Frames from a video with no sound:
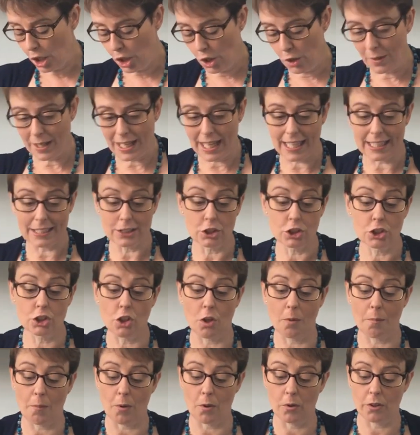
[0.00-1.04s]
you can
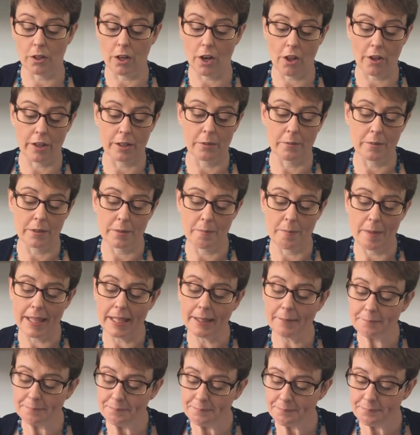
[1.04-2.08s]
shop online with
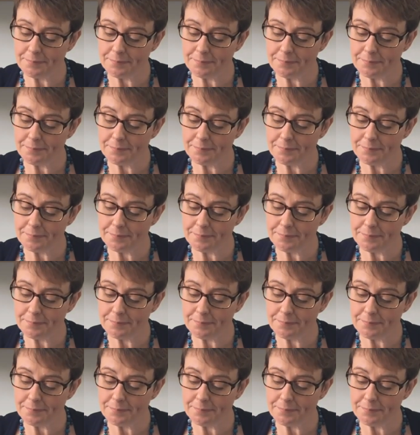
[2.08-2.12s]
me,